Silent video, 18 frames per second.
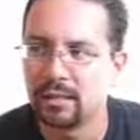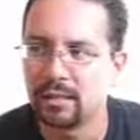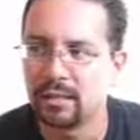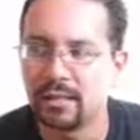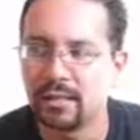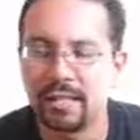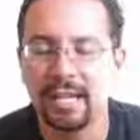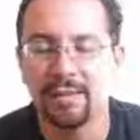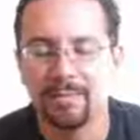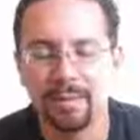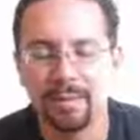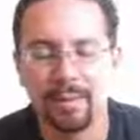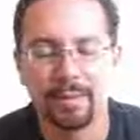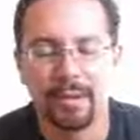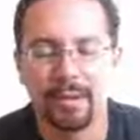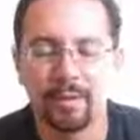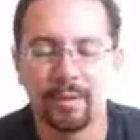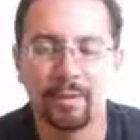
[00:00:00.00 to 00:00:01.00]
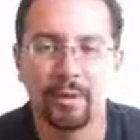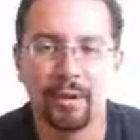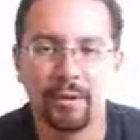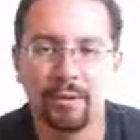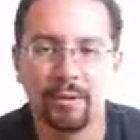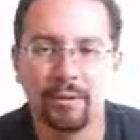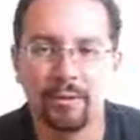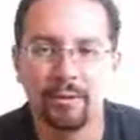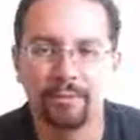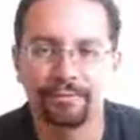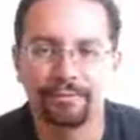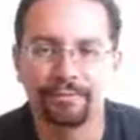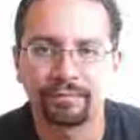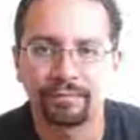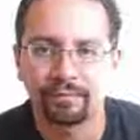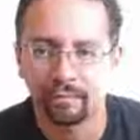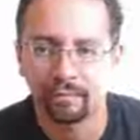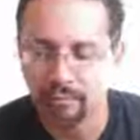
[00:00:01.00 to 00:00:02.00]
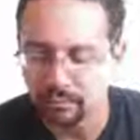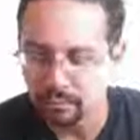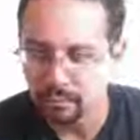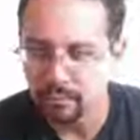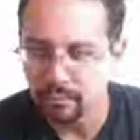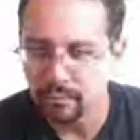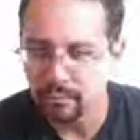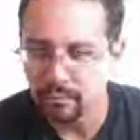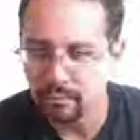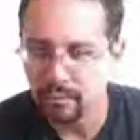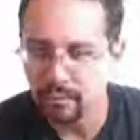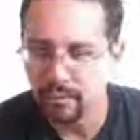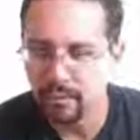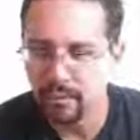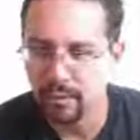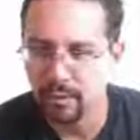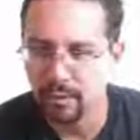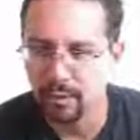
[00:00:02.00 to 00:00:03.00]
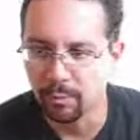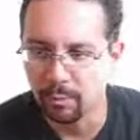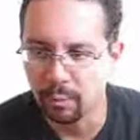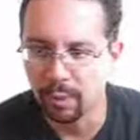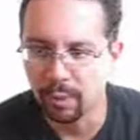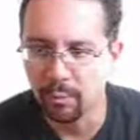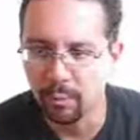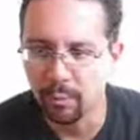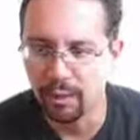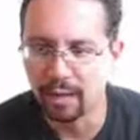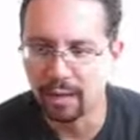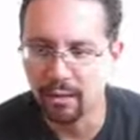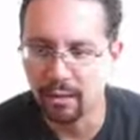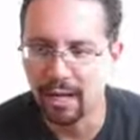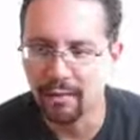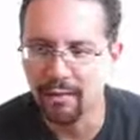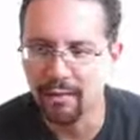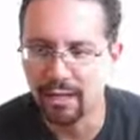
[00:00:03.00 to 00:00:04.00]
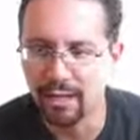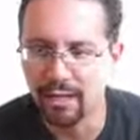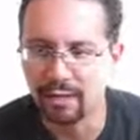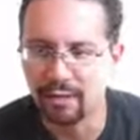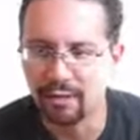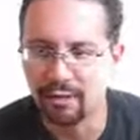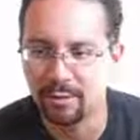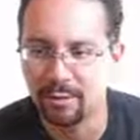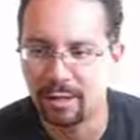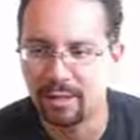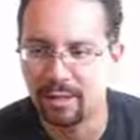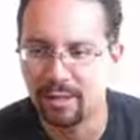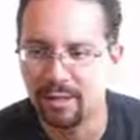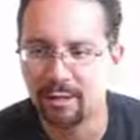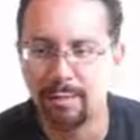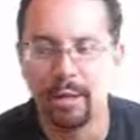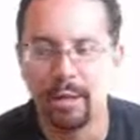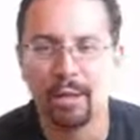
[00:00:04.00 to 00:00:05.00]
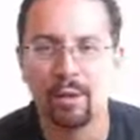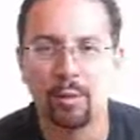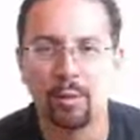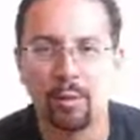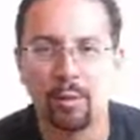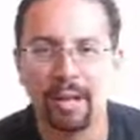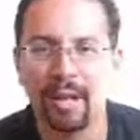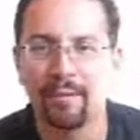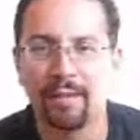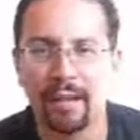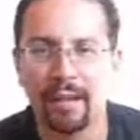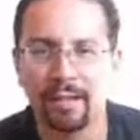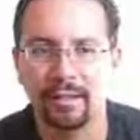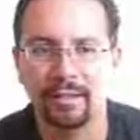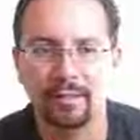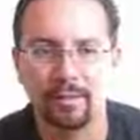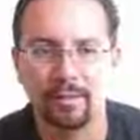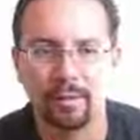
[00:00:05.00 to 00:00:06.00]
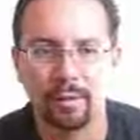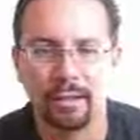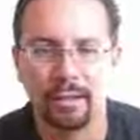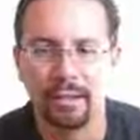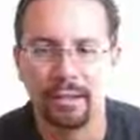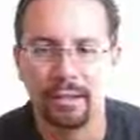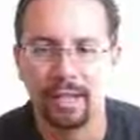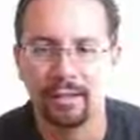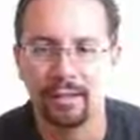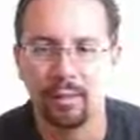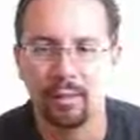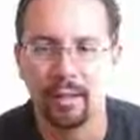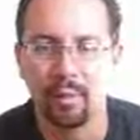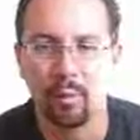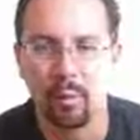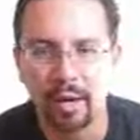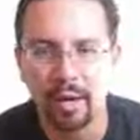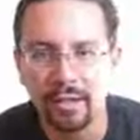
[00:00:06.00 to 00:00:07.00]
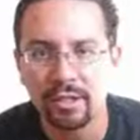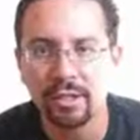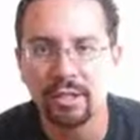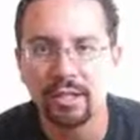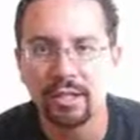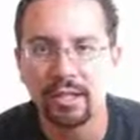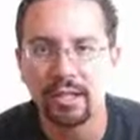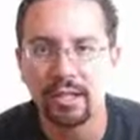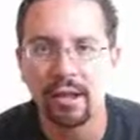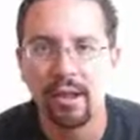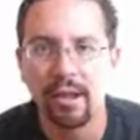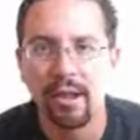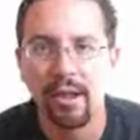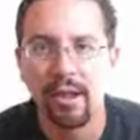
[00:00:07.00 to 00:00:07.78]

see from the other point of view. What could I have done to make this better? What did I do that was good?